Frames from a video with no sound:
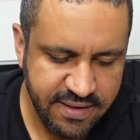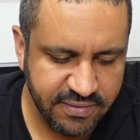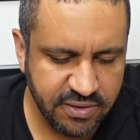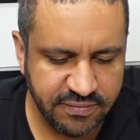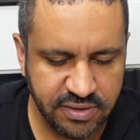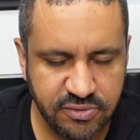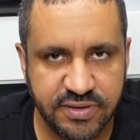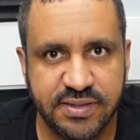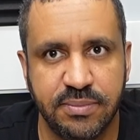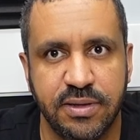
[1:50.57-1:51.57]
very, very
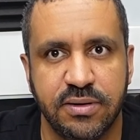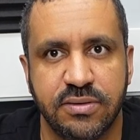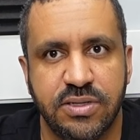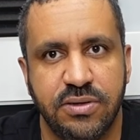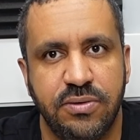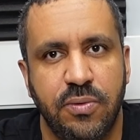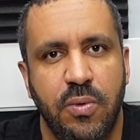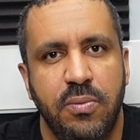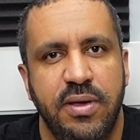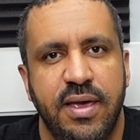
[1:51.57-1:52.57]
similar to
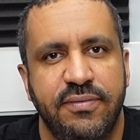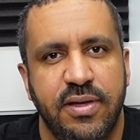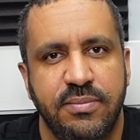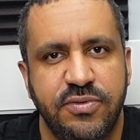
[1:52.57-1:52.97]
what we have come